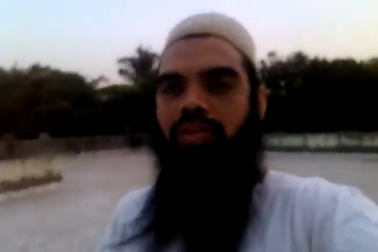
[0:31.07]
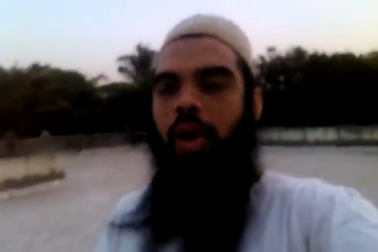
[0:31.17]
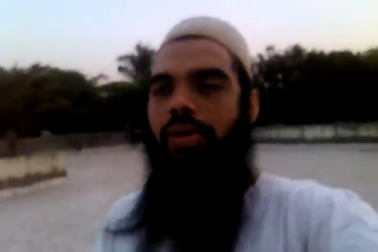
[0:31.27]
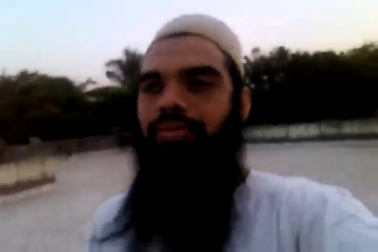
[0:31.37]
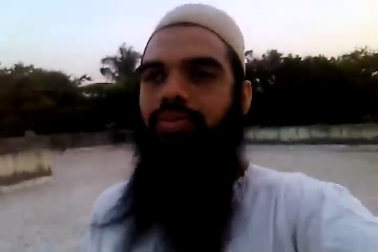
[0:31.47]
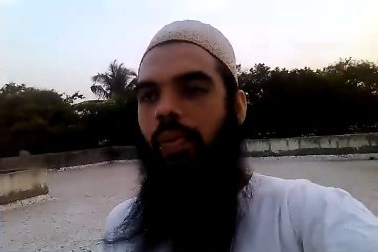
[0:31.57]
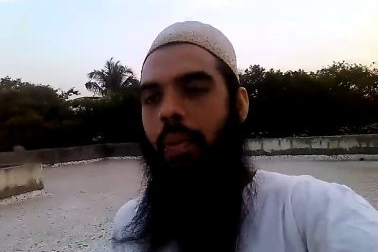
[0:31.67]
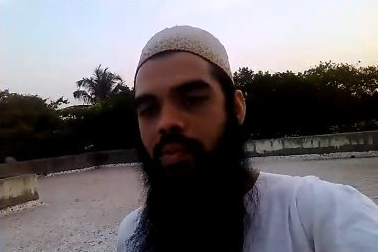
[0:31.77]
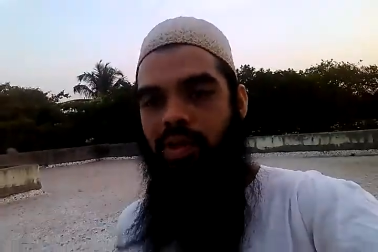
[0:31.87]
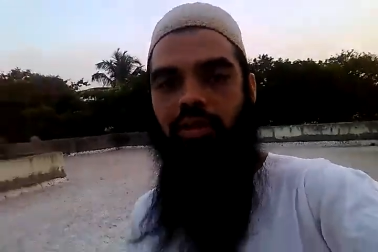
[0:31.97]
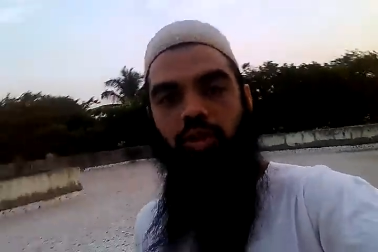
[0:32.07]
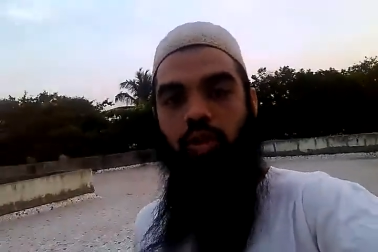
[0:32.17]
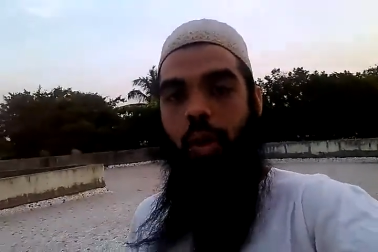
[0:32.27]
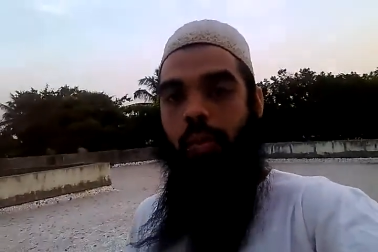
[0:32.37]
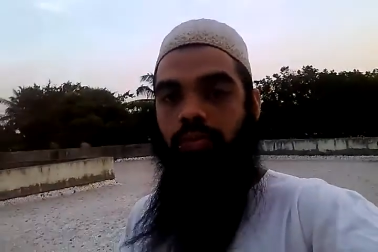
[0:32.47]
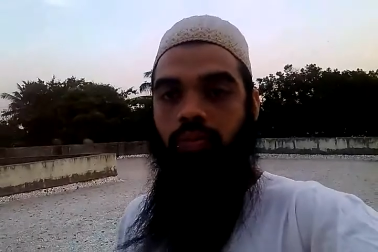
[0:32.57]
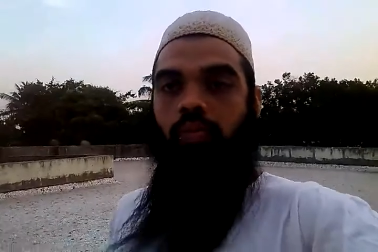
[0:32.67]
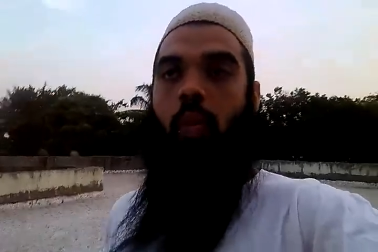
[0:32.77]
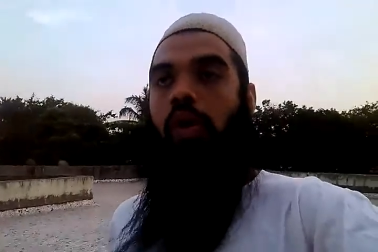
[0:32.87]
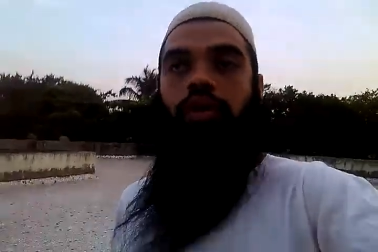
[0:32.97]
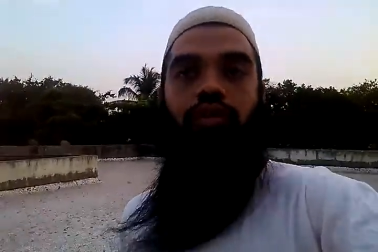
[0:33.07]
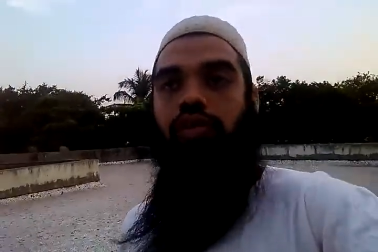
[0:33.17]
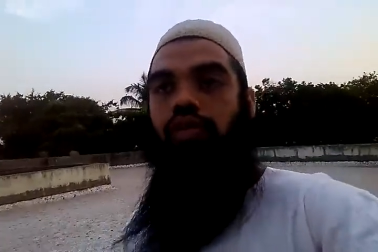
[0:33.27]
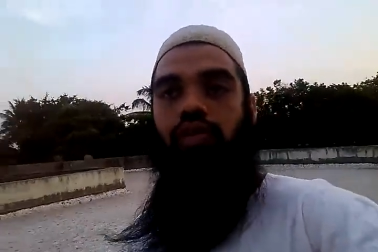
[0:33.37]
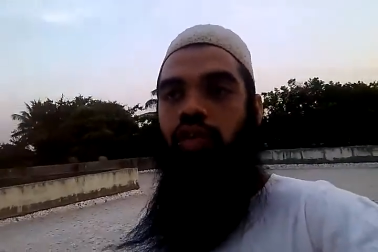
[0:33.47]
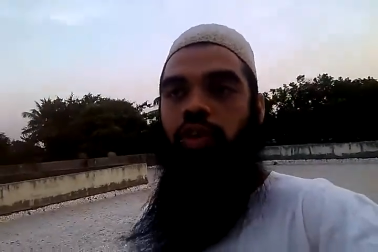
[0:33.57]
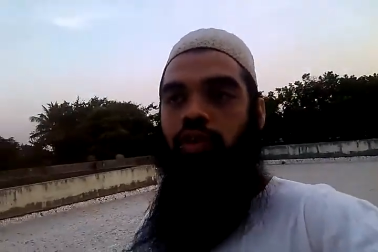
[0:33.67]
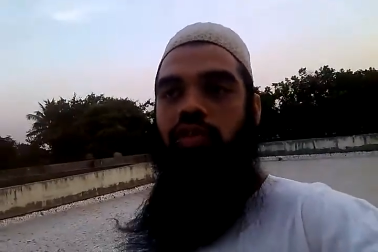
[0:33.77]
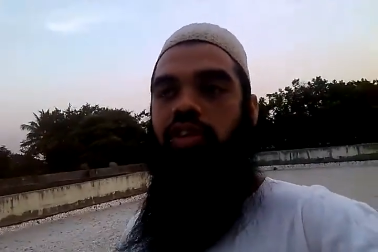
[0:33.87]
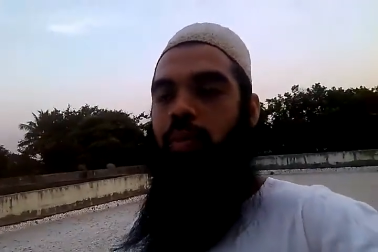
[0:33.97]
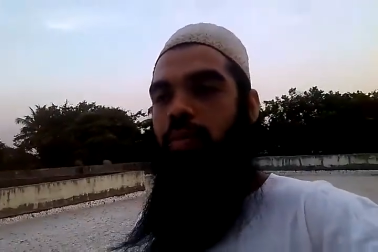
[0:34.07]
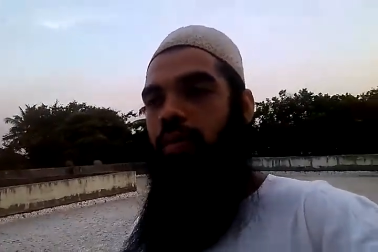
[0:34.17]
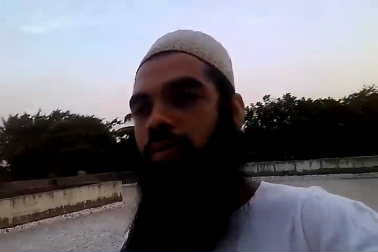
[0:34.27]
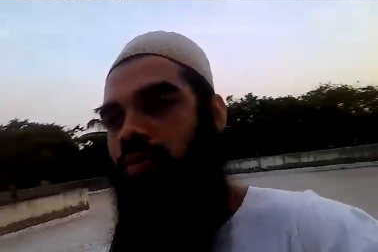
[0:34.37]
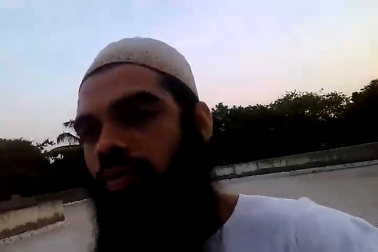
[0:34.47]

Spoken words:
yeah. As you know, after the 15th of December,